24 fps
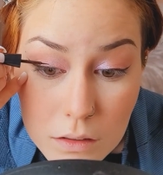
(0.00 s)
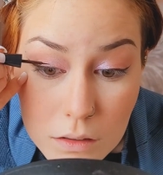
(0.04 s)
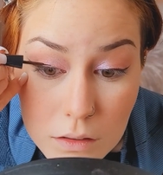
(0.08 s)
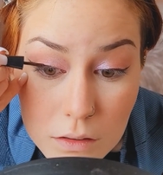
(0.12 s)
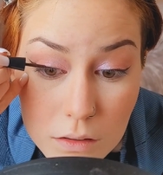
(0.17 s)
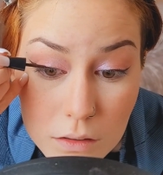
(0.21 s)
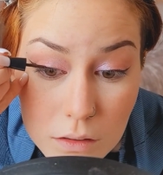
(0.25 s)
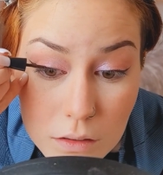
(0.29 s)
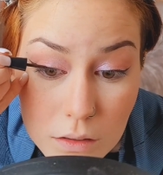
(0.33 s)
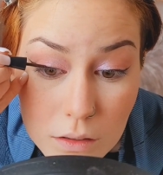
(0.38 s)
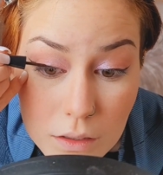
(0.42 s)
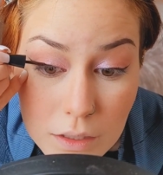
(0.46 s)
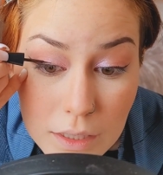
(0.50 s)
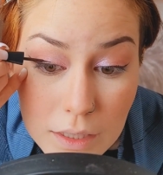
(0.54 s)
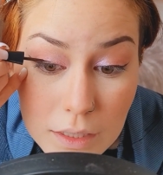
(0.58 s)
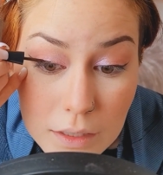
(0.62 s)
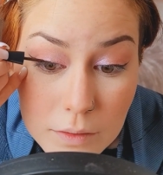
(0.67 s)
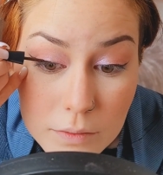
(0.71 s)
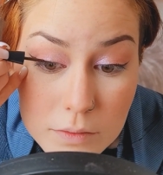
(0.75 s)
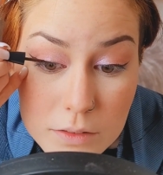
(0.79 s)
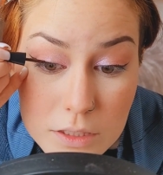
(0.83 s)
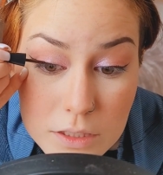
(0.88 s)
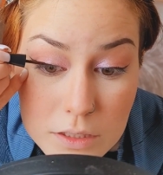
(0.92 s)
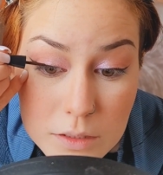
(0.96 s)
Now
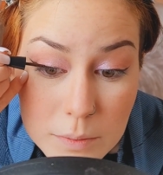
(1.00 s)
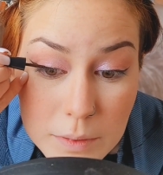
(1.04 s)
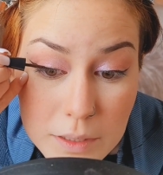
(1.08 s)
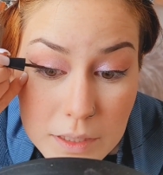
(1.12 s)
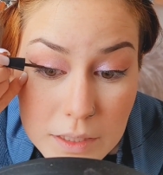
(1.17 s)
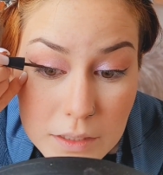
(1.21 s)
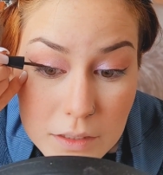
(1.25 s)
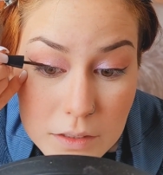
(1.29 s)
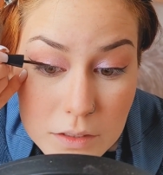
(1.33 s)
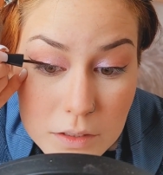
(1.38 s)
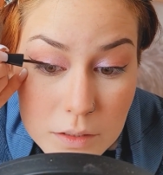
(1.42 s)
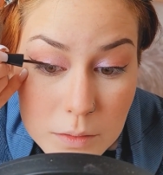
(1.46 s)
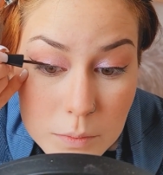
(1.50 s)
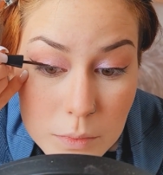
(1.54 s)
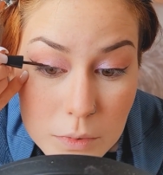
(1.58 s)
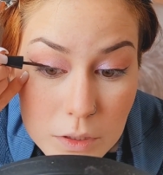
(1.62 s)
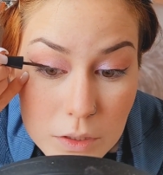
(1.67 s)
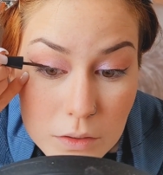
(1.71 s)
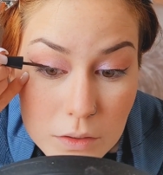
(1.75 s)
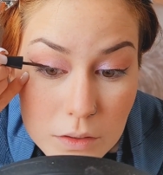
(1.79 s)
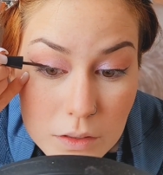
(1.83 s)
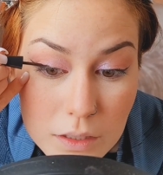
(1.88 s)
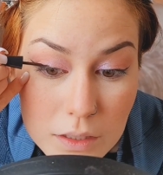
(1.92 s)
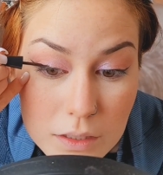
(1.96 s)
I'm just making sure
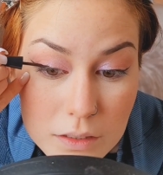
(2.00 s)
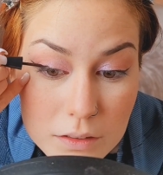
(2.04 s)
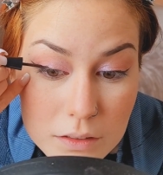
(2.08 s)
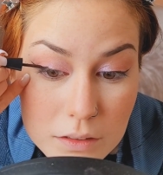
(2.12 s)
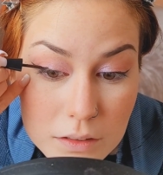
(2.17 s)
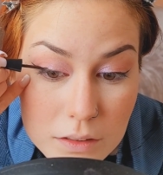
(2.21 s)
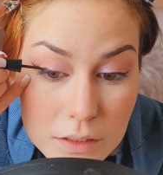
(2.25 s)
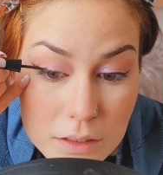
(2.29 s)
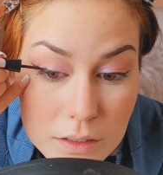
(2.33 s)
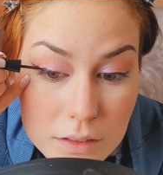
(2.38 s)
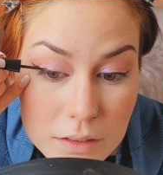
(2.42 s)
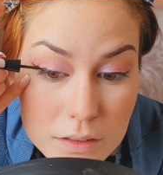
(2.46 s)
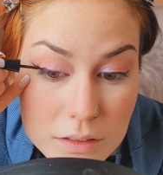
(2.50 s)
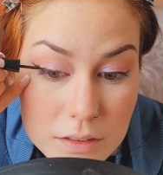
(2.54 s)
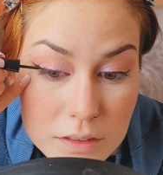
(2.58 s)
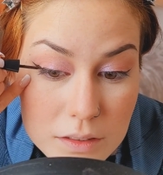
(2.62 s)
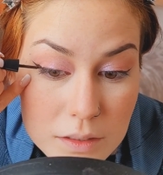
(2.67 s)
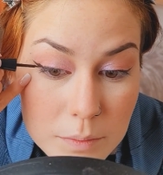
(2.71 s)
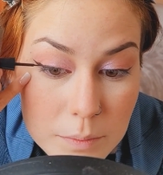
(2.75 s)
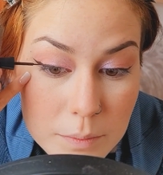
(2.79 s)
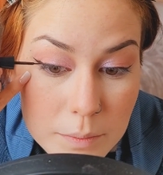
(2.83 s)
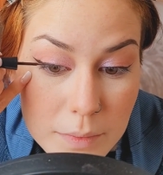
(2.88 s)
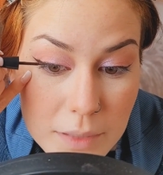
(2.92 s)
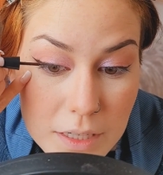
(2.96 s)
both eyes look as
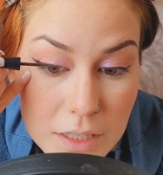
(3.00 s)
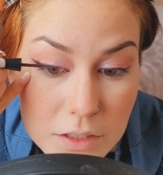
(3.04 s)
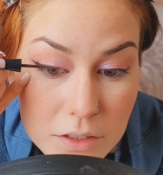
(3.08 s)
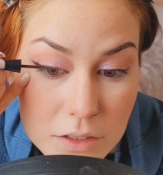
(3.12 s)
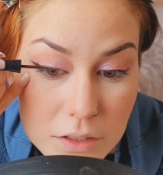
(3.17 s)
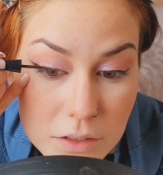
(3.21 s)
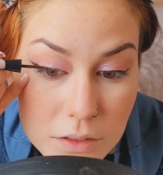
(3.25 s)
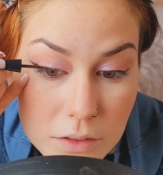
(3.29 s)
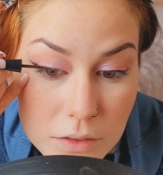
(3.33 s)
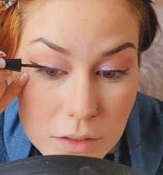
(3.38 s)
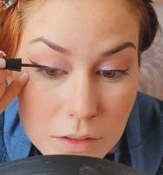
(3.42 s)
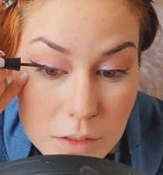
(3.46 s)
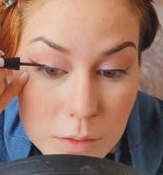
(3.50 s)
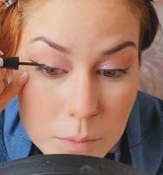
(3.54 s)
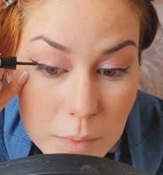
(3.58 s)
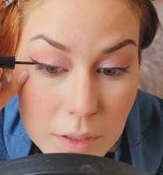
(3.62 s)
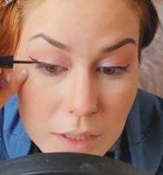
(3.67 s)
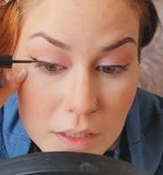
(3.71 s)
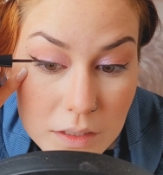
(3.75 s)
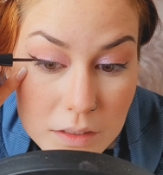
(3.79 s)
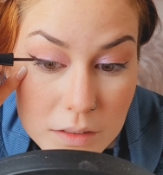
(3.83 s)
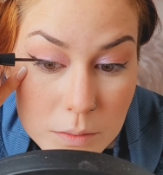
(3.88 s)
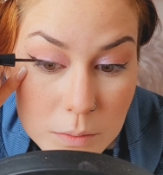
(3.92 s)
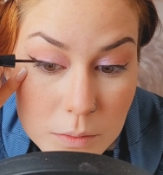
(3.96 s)
symmetrical as
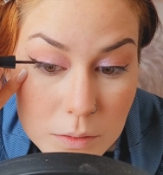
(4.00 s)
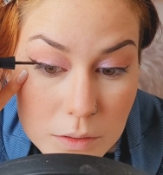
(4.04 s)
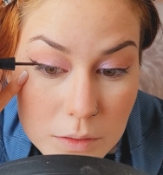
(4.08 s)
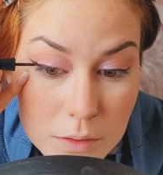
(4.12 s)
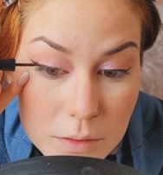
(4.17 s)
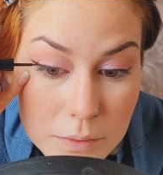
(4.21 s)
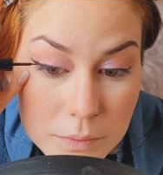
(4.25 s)
possible.